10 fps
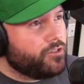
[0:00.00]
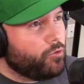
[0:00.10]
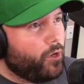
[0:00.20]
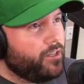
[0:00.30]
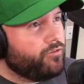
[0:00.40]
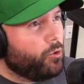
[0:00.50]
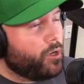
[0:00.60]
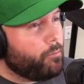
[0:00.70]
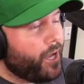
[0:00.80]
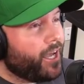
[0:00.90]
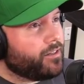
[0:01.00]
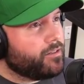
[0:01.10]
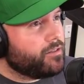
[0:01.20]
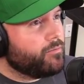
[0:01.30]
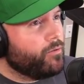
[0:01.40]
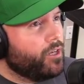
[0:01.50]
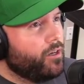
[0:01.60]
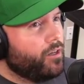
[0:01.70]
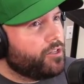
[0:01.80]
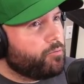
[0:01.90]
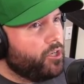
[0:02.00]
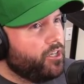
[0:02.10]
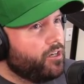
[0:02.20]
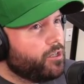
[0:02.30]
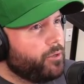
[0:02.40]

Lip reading: in 24 at-bats. It's pretty good.